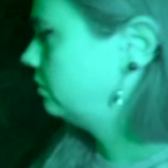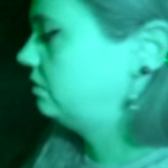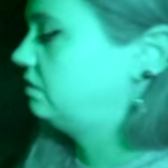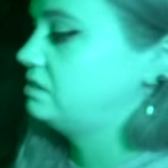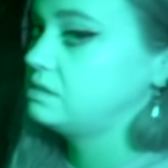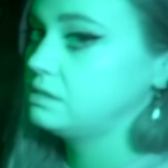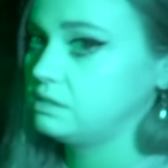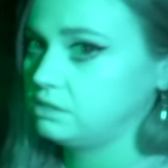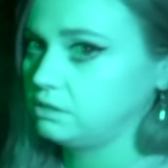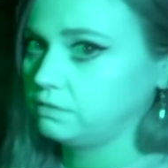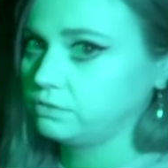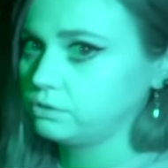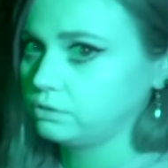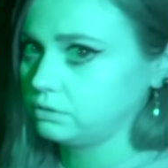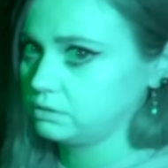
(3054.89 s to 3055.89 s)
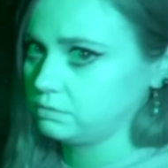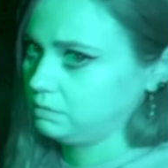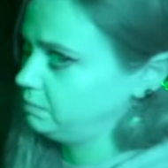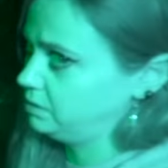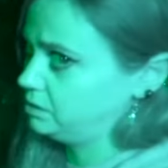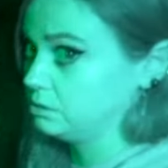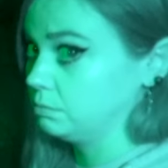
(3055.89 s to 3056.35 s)
This is, of course, where
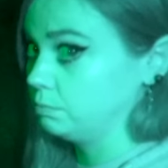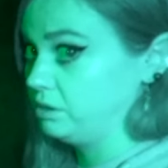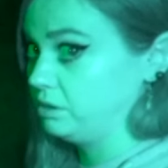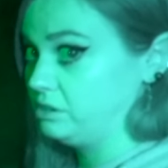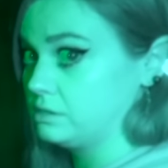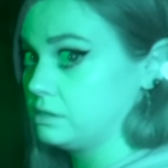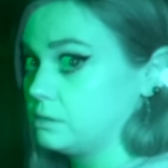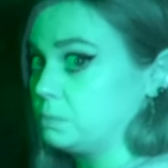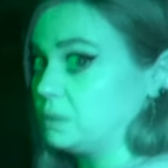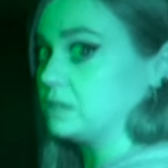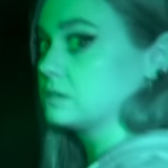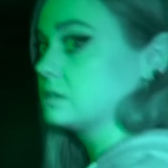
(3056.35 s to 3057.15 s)
Mister Boots has been